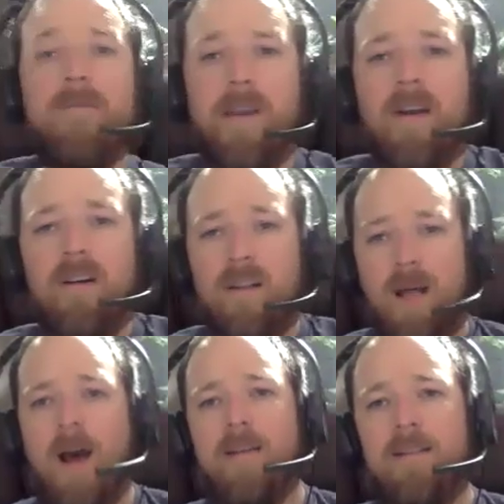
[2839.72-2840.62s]
figured a
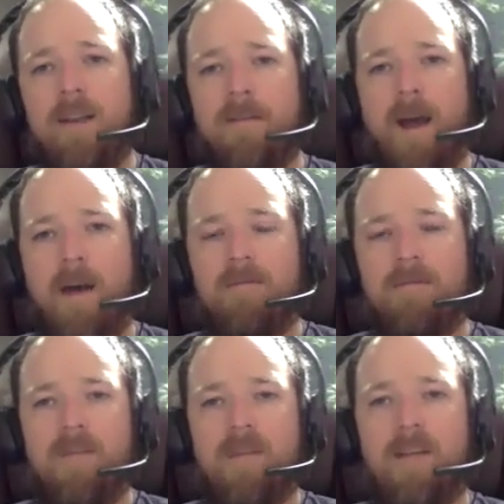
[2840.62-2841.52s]
lot of stuff out in
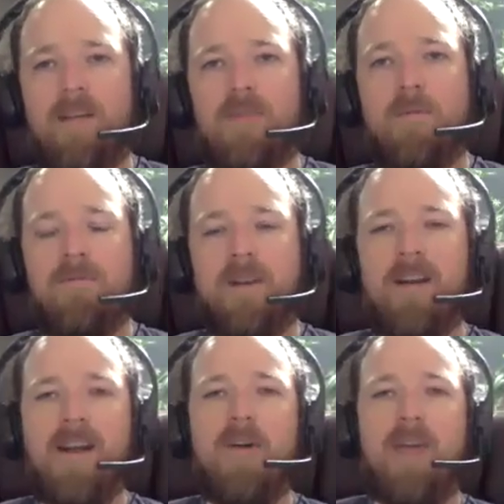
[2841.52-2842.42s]
50 years. We
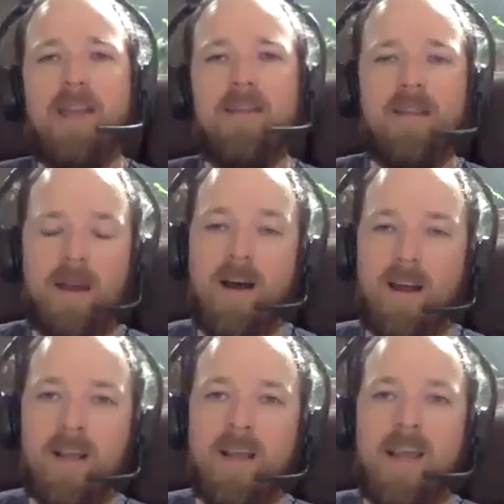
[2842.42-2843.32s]
figured out a
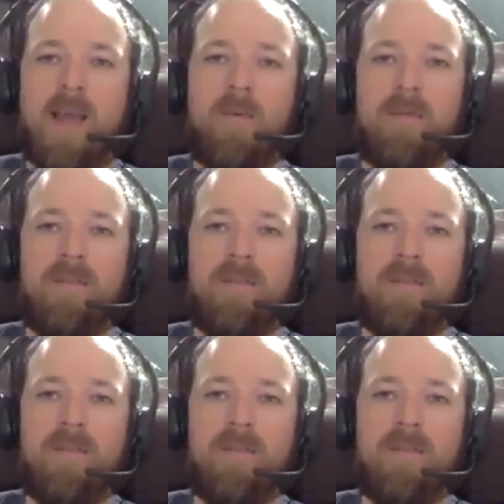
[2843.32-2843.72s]
ton, and